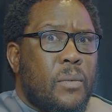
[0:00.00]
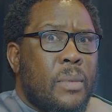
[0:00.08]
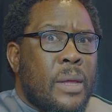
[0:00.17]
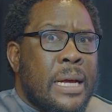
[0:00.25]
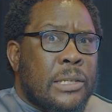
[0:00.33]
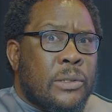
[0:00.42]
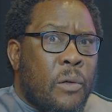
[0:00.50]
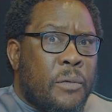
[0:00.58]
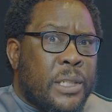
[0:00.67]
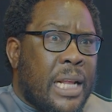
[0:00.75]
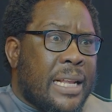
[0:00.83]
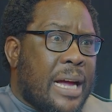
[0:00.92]
has
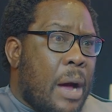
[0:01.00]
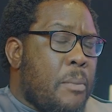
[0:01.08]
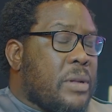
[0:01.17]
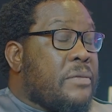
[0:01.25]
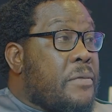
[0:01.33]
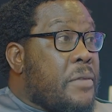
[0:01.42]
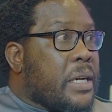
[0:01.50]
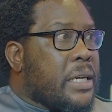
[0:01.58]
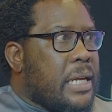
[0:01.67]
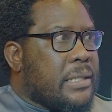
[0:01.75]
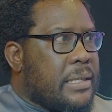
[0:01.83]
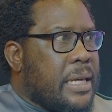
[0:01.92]
officially come with
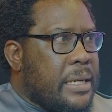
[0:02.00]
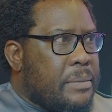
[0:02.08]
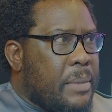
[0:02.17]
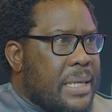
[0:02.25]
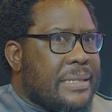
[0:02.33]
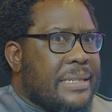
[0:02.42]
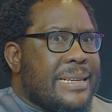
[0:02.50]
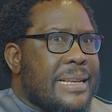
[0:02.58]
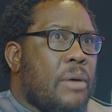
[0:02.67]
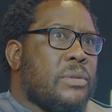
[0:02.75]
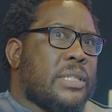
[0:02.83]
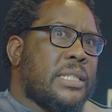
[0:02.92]
various statements
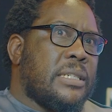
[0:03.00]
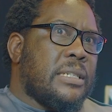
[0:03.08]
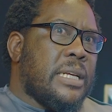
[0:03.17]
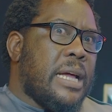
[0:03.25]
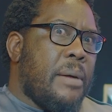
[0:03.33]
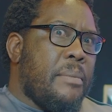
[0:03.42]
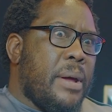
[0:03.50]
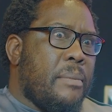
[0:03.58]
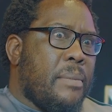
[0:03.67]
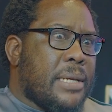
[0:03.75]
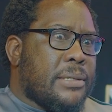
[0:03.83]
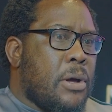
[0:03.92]
denouncing their
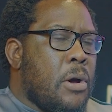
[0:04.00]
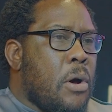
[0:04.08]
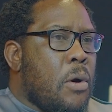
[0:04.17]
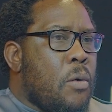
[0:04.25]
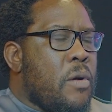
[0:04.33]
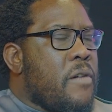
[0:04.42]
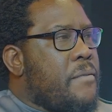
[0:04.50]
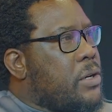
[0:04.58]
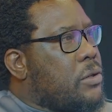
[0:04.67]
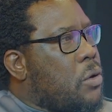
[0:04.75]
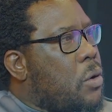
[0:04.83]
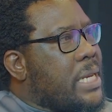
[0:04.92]
members who have
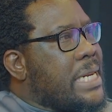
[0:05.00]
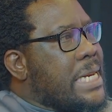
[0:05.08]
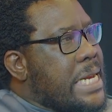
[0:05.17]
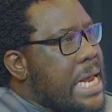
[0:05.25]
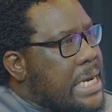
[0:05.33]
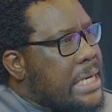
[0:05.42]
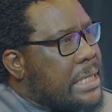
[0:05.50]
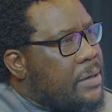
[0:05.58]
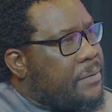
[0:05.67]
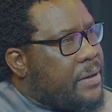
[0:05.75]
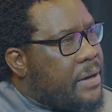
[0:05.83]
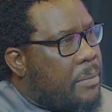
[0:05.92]
been talking
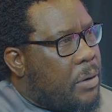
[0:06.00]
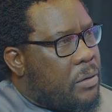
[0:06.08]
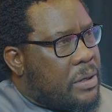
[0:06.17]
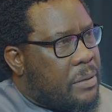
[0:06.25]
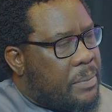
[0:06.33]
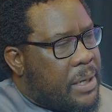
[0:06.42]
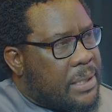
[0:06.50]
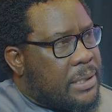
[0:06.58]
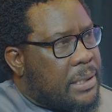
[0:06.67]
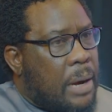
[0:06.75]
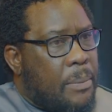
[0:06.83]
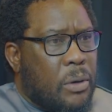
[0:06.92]
negatively about the
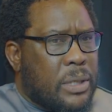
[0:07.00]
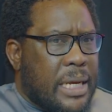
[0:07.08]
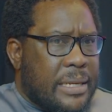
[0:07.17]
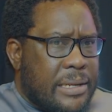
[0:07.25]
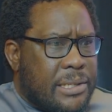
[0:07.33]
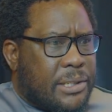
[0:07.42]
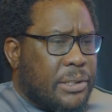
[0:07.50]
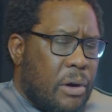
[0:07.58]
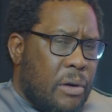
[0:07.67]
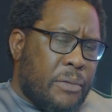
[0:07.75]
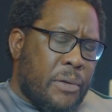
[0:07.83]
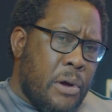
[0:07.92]
passing, about the history
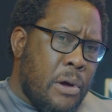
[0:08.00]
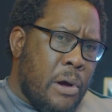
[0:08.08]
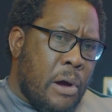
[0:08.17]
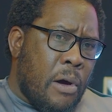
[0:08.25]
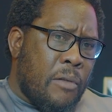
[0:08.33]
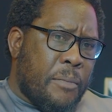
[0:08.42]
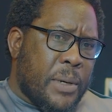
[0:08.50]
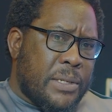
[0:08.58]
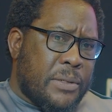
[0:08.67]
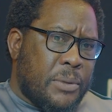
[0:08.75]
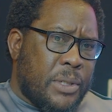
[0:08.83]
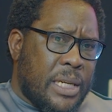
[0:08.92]
of
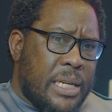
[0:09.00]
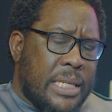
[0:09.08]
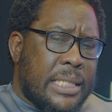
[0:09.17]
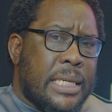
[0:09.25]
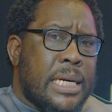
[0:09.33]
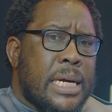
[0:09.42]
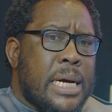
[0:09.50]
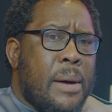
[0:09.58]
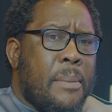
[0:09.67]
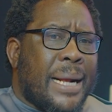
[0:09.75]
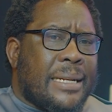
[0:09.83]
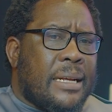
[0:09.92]
Prince Buthelezi.
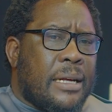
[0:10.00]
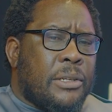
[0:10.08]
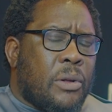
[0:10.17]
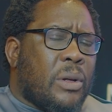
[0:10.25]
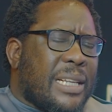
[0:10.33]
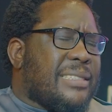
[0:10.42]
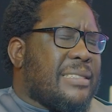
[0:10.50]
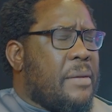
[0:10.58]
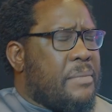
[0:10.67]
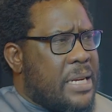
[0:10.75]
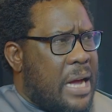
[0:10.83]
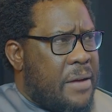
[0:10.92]
But, there's
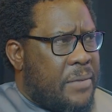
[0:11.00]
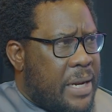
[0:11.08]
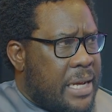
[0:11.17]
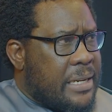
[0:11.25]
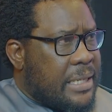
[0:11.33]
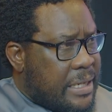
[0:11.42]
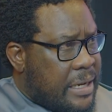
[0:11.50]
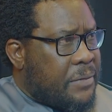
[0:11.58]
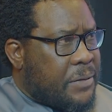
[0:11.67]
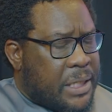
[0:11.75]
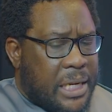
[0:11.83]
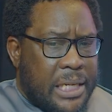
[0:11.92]
something I've learned as an
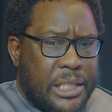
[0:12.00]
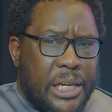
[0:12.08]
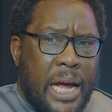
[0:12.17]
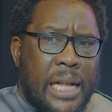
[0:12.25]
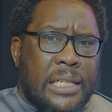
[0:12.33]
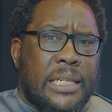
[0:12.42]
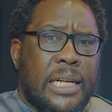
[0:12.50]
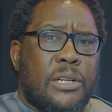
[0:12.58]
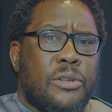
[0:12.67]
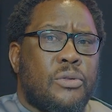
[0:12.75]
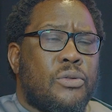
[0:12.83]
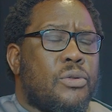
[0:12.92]
African child, that
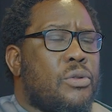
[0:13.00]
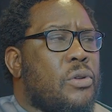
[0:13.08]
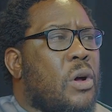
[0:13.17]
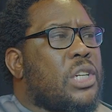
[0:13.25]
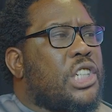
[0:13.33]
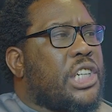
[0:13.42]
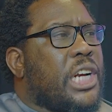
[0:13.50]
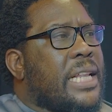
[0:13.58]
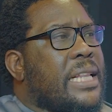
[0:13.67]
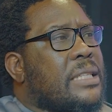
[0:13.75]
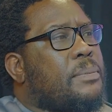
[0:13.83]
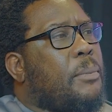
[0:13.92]
you do not share
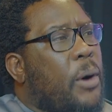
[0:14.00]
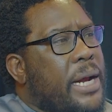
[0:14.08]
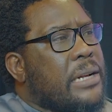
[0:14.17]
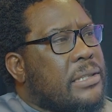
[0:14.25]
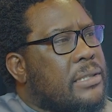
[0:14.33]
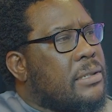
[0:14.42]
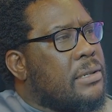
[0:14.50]
the spoils